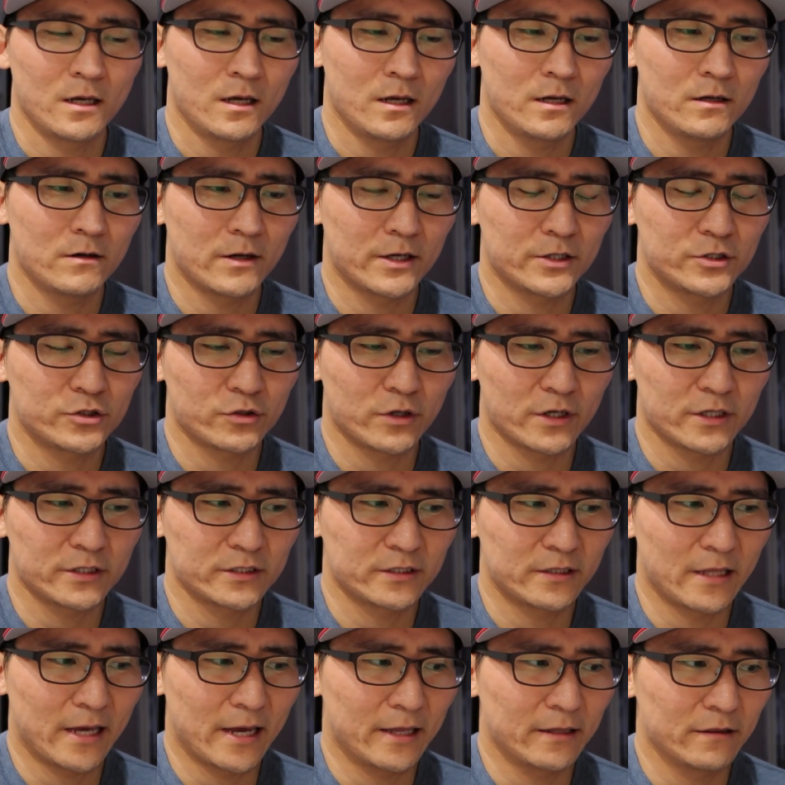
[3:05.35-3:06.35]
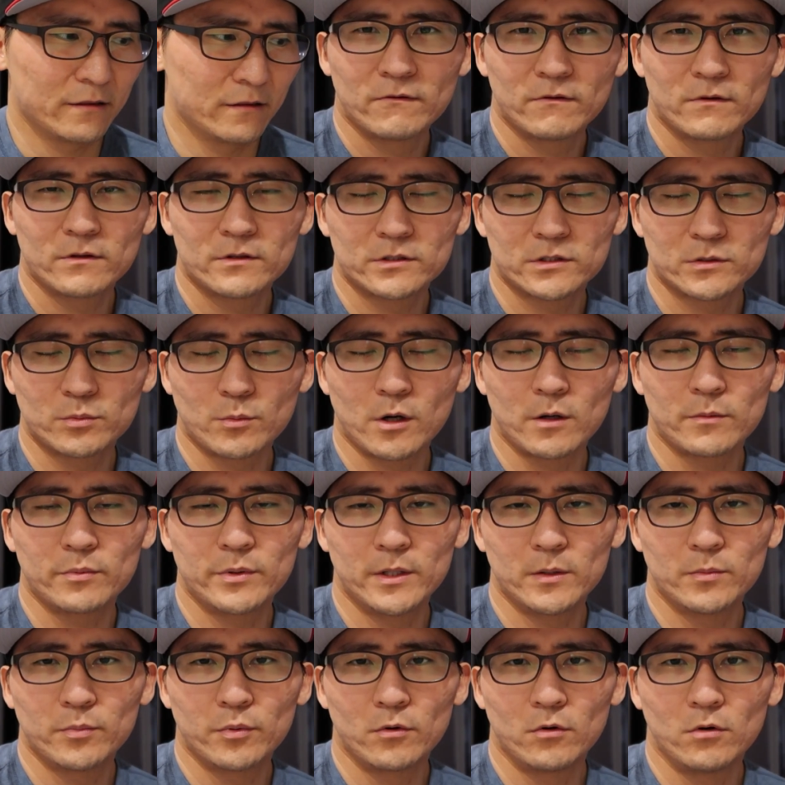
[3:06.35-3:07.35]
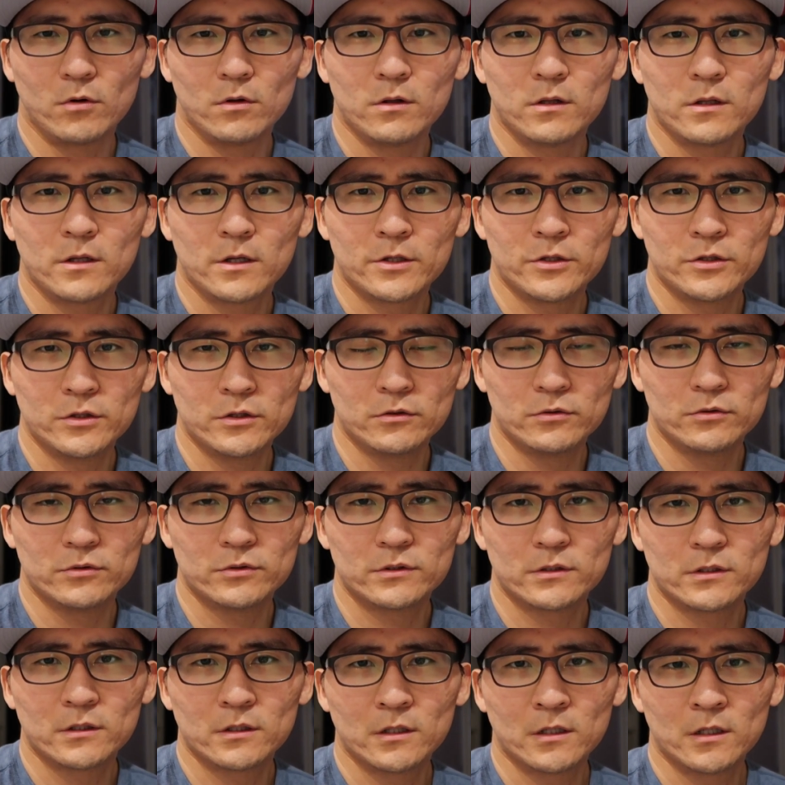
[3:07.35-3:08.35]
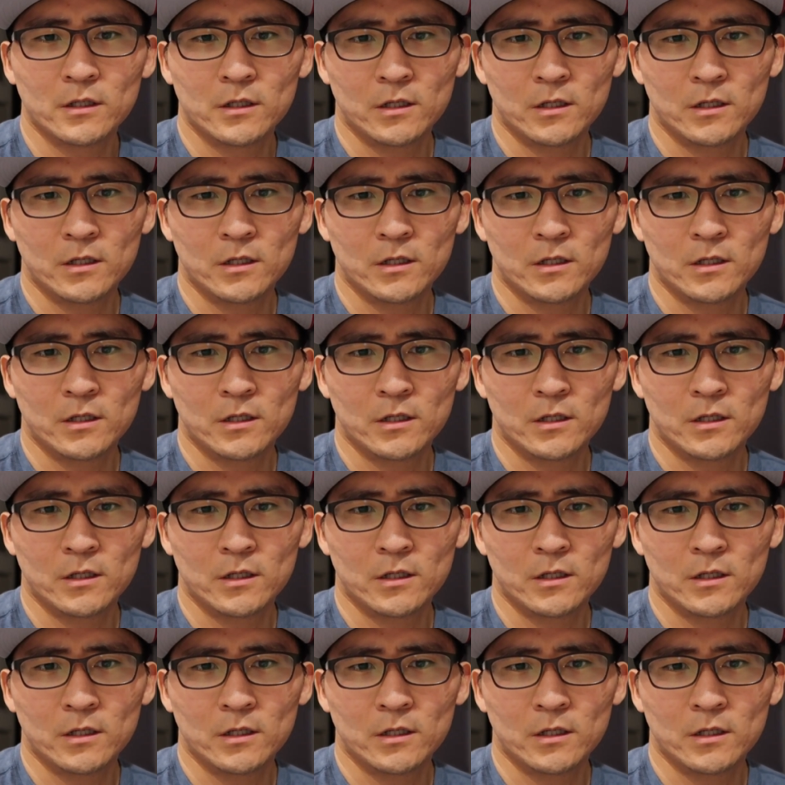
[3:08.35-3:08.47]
You know, I trust that smart people used